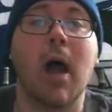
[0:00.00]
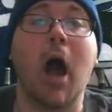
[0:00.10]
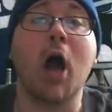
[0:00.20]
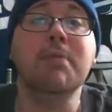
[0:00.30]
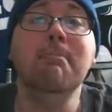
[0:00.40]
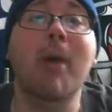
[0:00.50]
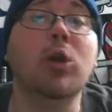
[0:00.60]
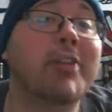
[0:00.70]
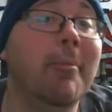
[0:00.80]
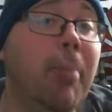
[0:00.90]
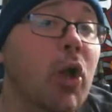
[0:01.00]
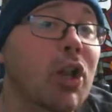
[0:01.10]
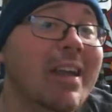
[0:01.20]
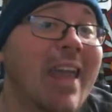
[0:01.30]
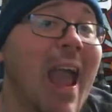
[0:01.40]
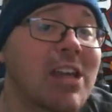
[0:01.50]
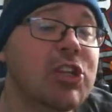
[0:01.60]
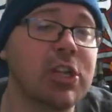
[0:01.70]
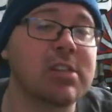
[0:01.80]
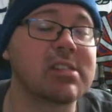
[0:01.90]
on multiple
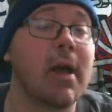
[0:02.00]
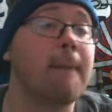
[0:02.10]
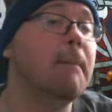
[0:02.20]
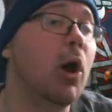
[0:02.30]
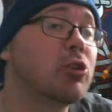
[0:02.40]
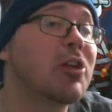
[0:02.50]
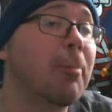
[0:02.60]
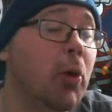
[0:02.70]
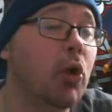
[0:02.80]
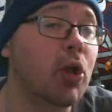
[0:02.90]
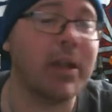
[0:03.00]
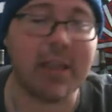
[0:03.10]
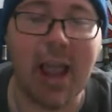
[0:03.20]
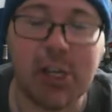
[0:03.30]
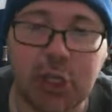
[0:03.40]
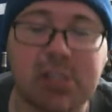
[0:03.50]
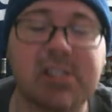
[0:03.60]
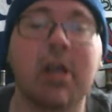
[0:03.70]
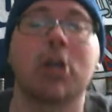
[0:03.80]
occasions. Multiple occasions.